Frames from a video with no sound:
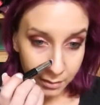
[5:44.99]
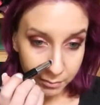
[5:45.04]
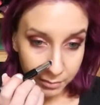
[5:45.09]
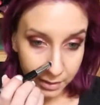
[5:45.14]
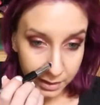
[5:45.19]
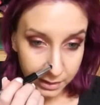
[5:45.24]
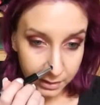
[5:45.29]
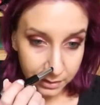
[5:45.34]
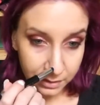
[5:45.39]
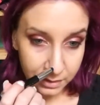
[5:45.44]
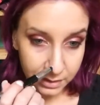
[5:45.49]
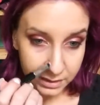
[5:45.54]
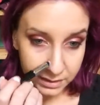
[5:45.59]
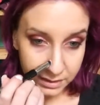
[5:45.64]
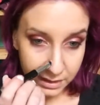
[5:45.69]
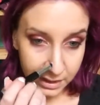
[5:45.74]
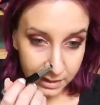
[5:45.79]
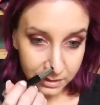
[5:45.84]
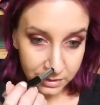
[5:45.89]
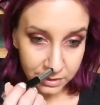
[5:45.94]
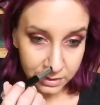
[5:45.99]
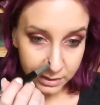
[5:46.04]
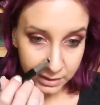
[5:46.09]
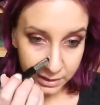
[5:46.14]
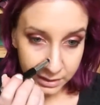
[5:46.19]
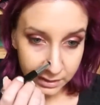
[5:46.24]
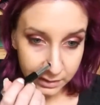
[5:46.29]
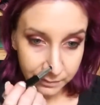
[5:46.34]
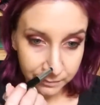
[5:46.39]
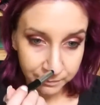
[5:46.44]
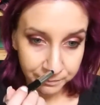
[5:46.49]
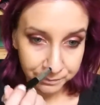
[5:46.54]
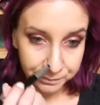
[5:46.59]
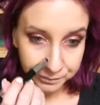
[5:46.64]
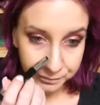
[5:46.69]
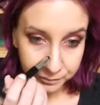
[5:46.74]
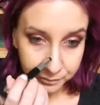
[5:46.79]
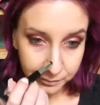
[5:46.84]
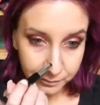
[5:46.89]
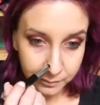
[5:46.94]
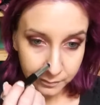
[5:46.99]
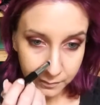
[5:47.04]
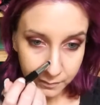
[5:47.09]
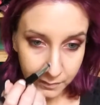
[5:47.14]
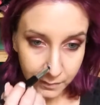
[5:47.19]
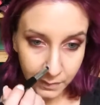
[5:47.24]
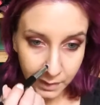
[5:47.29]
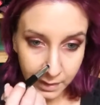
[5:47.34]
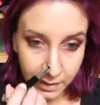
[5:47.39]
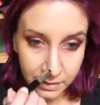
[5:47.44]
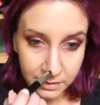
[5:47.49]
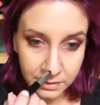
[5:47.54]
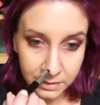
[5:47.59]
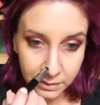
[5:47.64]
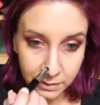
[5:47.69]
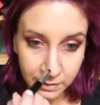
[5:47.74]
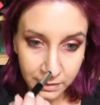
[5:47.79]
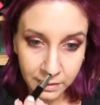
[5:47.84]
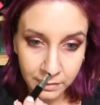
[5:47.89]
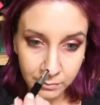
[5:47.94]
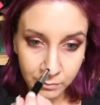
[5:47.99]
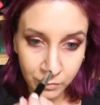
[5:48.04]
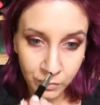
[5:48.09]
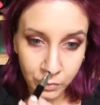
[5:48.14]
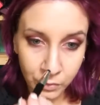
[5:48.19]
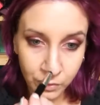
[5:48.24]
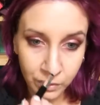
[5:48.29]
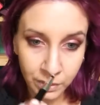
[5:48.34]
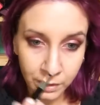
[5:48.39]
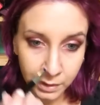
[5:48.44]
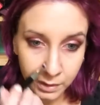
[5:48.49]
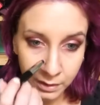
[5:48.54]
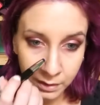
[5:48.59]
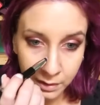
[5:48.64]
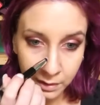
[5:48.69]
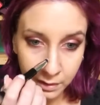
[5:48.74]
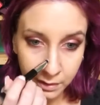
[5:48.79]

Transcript: But this actually is looking more